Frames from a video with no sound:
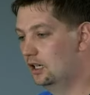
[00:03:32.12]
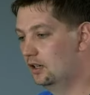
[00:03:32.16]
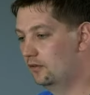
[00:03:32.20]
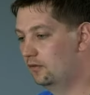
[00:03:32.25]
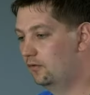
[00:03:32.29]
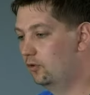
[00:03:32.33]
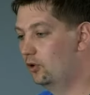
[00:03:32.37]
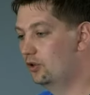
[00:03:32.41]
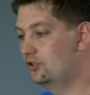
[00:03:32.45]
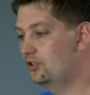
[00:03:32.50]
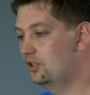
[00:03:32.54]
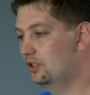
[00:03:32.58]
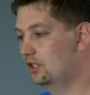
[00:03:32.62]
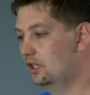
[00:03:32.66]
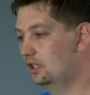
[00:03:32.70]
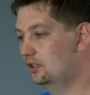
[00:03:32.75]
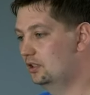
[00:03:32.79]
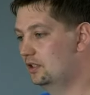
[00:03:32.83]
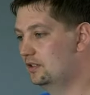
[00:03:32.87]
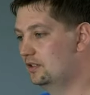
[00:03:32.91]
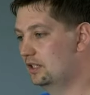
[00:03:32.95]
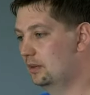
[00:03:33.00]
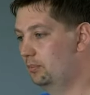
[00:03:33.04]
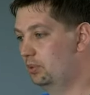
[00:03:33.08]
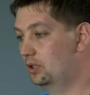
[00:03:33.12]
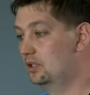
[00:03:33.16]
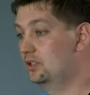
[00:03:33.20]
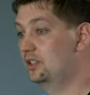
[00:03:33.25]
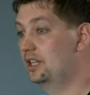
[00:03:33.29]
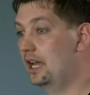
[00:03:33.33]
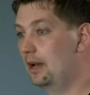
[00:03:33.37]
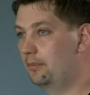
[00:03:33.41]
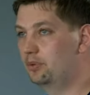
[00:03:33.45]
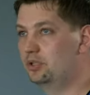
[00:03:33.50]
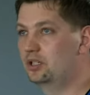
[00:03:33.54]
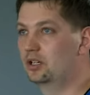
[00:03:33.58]
Unfortunately, the
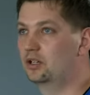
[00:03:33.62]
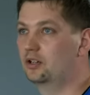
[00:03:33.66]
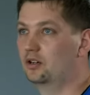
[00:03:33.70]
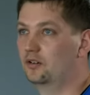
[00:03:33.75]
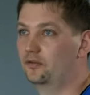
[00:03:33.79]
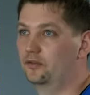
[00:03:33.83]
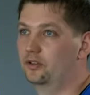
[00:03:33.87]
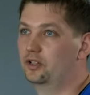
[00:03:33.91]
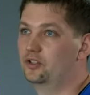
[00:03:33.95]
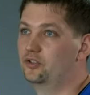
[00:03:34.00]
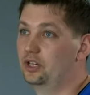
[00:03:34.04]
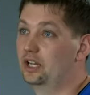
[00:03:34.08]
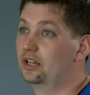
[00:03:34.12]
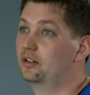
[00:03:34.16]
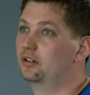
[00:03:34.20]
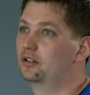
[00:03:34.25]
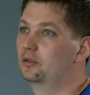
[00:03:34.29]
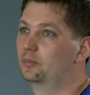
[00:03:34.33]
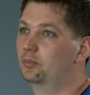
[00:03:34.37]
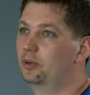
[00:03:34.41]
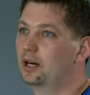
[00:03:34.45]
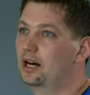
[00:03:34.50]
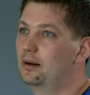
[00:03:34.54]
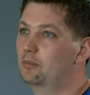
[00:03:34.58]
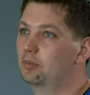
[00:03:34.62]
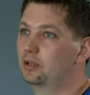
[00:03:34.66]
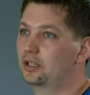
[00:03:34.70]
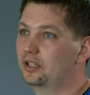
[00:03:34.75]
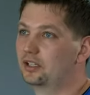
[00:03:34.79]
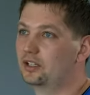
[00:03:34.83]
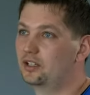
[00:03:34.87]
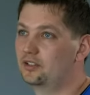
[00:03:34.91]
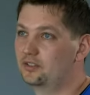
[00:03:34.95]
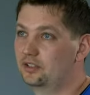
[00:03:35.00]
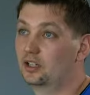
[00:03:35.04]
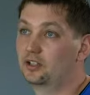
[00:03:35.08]
perception of a general
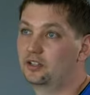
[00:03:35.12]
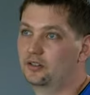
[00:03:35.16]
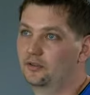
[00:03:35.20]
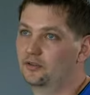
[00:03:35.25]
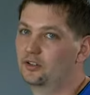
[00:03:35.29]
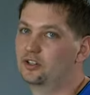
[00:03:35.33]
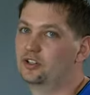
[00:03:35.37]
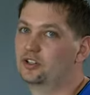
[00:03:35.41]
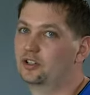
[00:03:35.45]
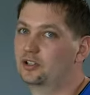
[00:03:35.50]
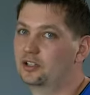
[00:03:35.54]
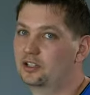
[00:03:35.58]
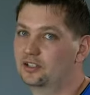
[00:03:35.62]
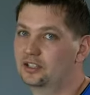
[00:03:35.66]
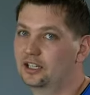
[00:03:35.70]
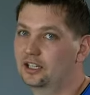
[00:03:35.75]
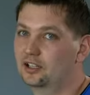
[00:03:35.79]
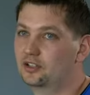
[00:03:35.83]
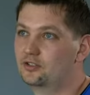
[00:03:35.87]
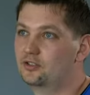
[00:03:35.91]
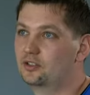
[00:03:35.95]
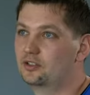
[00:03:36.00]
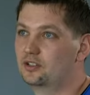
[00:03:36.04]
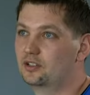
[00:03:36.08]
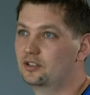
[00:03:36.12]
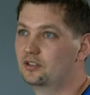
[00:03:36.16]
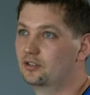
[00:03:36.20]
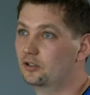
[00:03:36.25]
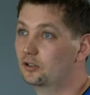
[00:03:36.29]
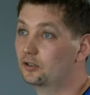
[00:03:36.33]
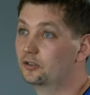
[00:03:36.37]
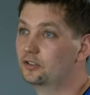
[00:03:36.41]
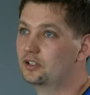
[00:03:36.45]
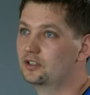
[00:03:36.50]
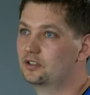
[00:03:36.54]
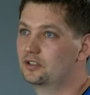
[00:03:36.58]
public is artificial intelligence is
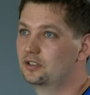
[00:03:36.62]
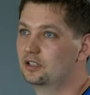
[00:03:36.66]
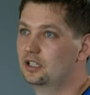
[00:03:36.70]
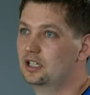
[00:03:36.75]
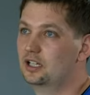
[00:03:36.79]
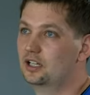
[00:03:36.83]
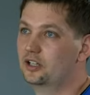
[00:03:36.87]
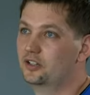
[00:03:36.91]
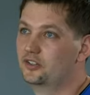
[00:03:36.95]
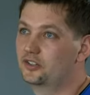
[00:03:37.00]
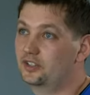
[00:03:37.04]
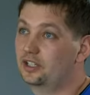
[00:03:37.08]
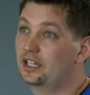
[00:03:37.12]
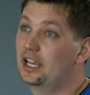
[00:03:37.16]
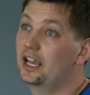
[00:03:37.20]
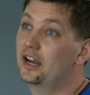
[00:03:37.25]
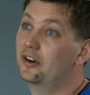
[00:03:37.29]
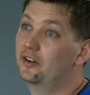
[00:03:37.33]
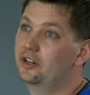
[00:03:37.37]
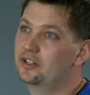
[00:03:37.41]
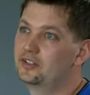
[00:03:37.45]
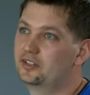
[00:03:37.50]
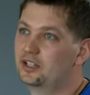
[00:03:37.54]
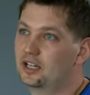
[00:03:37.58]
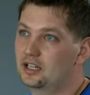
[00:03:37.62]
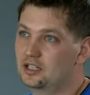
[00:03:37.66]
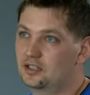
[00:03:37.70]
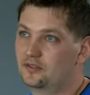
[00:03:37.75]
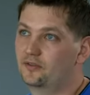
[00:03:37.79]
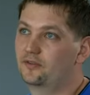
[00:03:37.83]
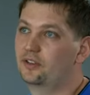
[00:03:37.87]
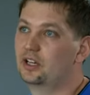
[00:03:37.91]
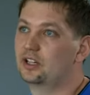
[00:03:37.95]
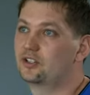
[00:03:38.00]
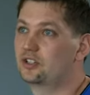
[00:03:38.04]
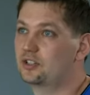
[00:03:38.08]
all this scary science
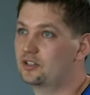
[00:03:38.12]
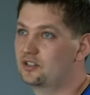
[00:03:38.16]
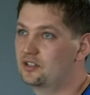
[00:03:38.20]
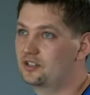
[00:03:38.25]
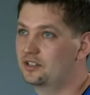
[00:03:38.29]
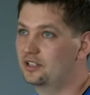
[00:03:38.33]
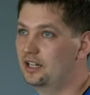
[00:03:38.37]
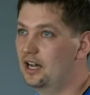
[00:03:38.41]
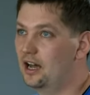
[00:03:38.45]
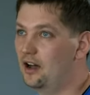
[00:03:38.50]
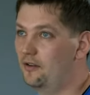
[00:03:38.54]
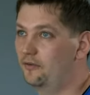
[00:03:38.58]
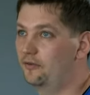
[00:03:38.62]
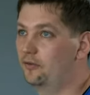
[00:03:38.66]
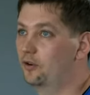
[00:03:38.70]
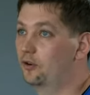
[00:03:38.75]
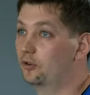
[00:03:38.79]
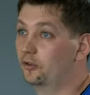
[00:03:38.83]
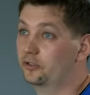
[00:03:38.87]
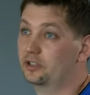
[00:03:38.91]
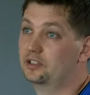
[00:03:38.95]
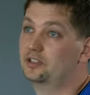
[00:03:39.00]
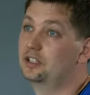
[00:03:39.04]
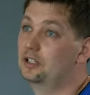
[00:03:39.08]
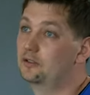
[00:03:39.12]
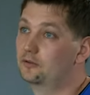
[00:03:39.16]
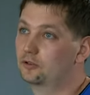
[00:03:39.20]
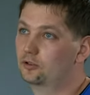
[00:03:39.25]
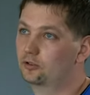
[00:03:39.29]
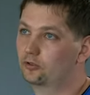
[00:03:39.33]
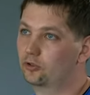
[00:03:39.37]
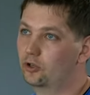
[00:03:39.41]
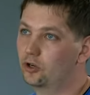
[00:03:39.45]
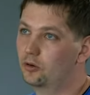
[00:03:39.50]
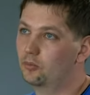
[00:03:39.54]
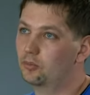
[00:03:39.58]
fiction stuff, all these
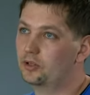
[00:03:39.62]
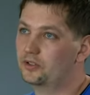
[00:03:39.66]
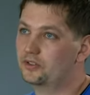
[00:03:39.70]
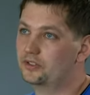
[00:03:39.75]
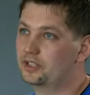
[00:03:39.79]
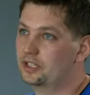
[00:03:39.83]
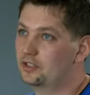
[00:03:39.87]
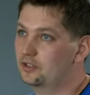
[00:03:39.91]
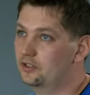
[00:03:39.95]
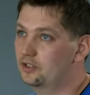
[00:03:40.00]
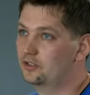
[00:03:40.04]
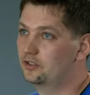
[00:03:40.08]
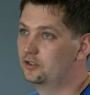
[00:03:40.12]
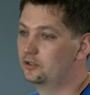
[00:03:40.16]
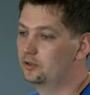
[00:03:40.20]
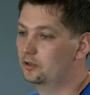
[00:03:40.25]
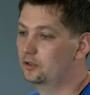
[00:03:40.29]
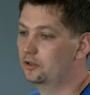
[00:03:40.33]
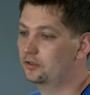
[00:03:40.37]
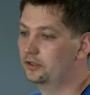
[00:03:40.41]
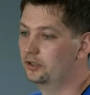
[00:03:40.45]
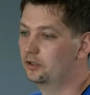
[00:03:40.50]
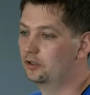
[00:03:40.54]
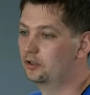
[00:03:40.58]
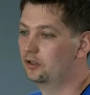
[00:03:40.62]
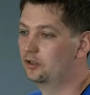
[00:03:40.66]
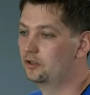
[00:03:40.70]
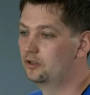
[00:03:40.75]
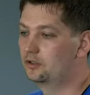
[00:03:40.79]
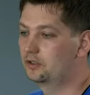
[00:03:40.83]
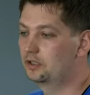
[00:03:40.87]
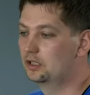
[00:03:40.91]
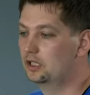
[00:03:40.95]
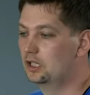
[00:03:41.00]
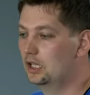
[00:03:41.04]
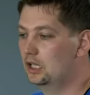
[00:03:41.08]
evil robots that destroy the
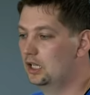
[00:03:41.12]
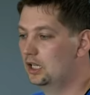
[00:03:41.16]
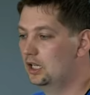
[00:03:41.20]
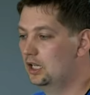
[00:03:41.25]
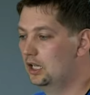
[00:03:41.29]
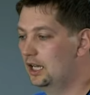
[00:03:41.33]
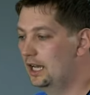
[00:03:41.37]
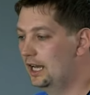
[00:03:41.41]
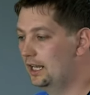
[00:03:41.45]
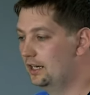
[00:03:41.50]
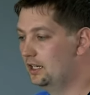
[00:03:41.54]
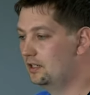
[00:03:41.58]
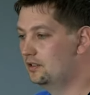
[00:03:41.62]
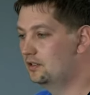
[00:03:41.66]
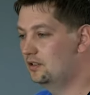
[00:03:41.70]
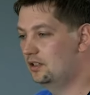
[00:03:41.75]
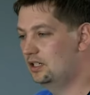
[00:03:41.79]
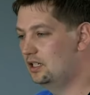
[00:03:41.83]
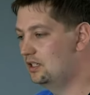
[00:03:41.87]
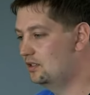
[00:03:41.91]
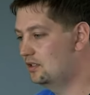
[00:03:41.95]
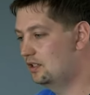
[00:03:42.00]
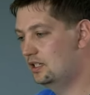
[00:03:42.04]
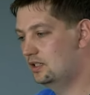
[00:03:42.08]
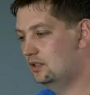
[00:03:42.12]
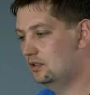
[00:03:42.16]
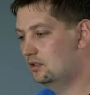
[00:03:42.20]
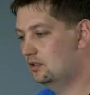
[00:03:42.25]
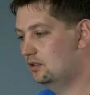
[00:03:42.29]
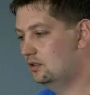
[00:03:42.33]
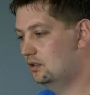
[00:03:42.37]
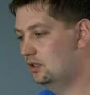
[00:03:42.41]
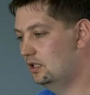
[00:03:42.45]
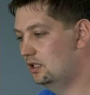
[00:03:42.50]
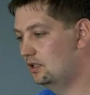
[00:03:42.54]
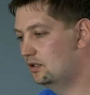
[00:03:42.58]
Earth. And
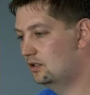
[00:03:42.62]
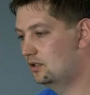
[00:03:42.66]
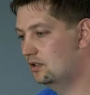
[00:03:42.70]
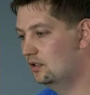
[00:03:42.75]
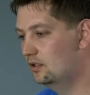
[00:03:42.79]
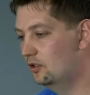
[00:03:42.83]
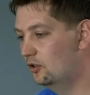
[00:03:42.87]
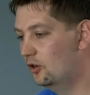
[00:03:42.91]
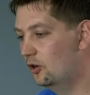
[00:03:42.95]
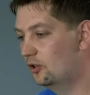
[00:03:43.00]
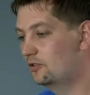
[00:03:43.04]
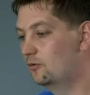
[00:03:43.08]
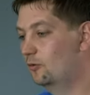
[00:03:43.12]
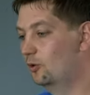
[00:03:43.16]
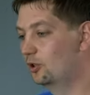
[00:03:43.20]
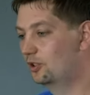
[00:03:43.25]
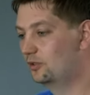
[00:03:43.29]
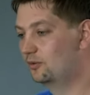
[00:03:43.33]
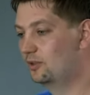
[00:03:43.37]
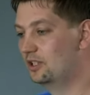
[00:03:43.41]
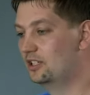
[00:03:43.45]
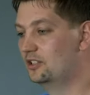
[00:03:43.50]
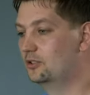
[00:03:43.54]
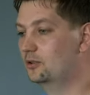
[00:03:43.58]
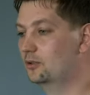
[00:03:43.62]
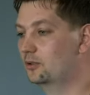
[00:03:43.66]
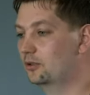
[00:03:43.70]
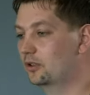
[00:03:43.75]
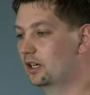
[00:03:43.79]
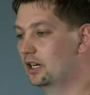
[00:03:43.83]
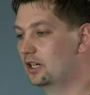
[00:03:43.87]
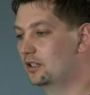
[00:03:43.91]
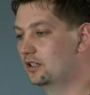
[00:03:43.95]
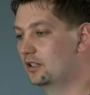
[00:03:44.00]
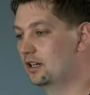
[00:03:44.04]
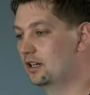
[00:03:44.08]
it's not what we do right